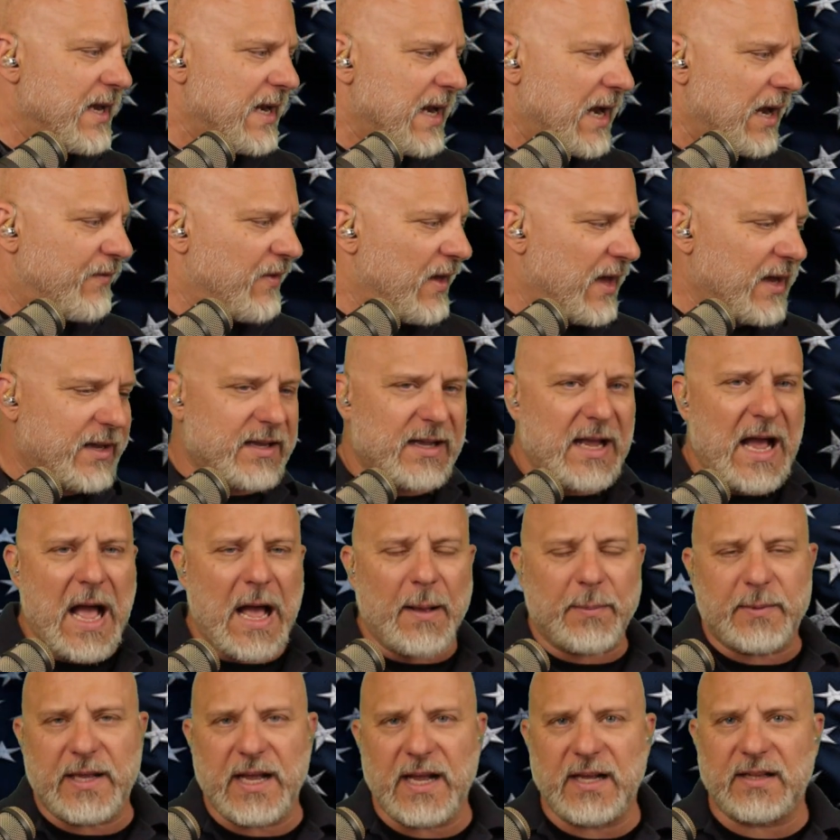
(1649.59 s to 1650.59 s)
If that
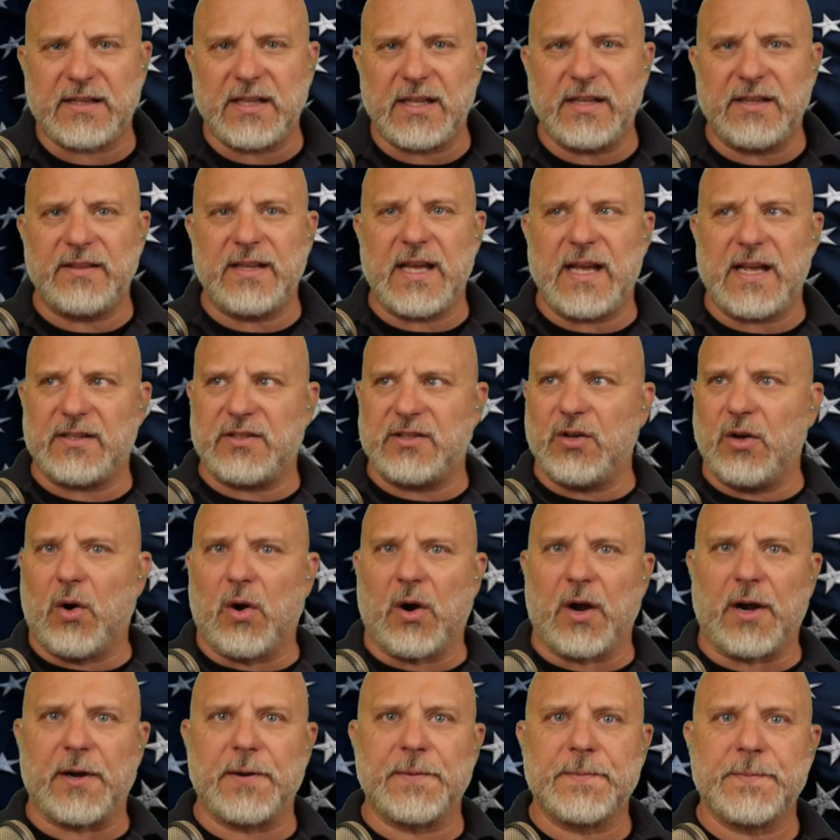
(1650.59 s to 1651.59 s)
cop kicked in that
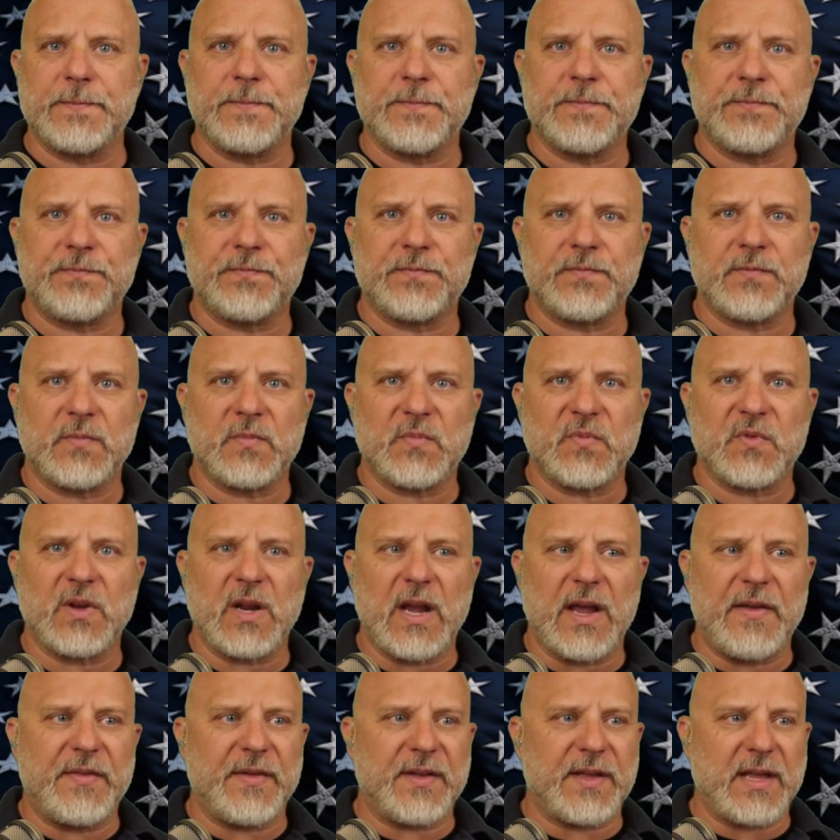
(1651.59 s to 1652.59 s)
door
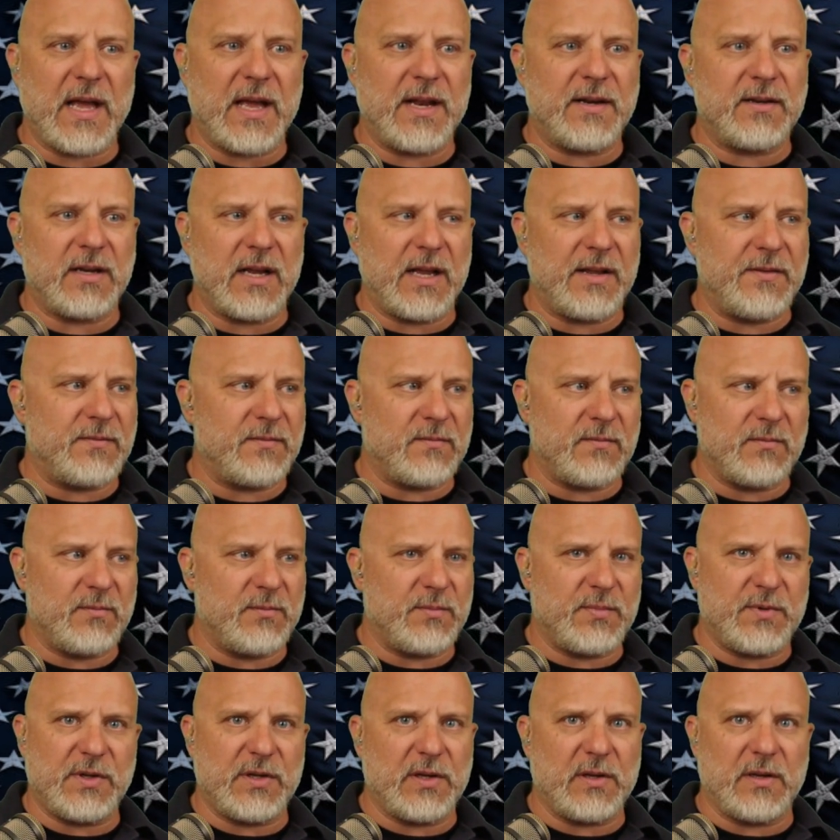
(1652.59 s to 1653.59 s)
and
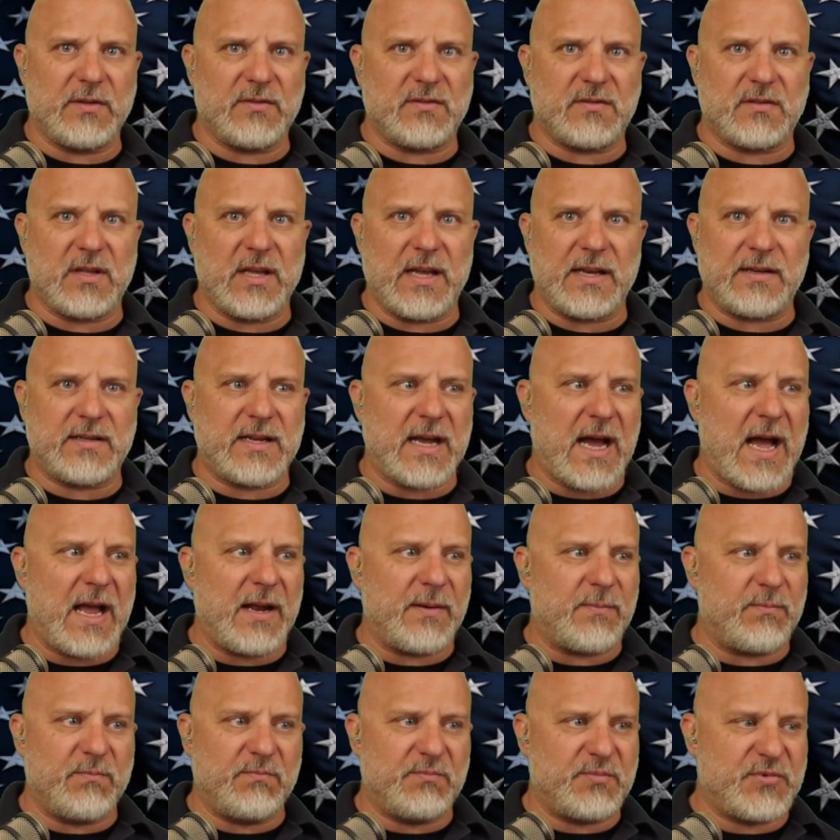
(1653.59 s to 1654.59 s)
that
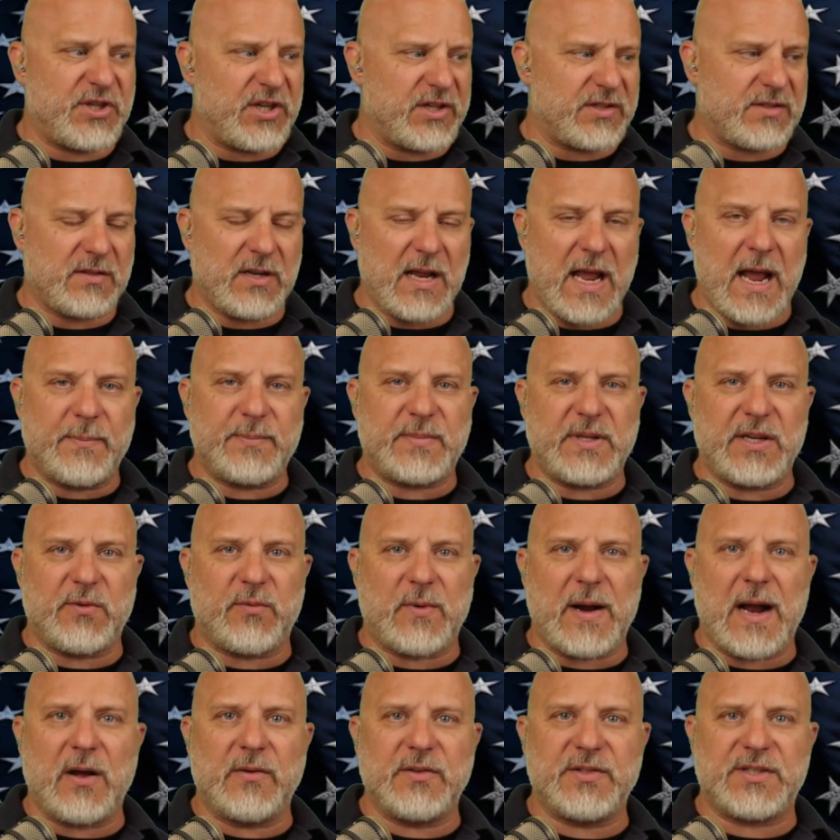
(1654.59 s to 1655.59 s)
guy just emptied
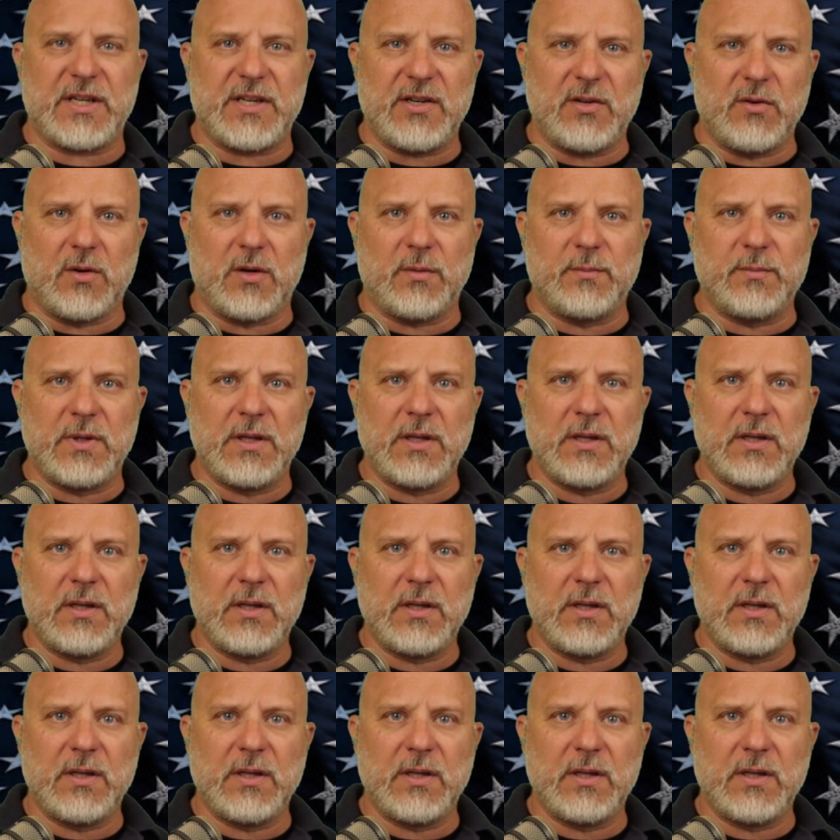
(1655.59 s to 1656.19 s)
rounds into him,